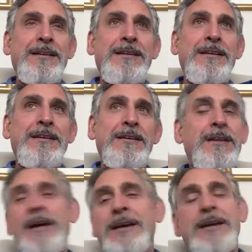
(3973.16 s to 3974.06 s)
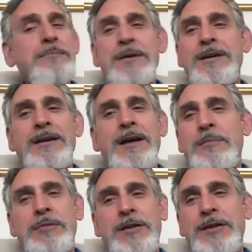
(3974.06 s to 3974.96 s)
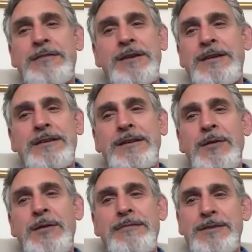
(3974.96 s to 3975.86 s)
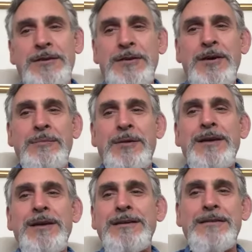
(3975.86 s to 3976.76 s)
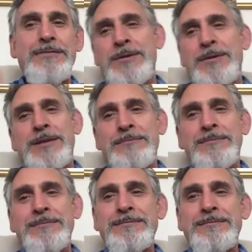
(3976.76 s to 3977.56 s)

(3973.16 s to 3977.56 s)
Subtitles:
you're not going to have a proclivity to go after the Dharma if you're in them.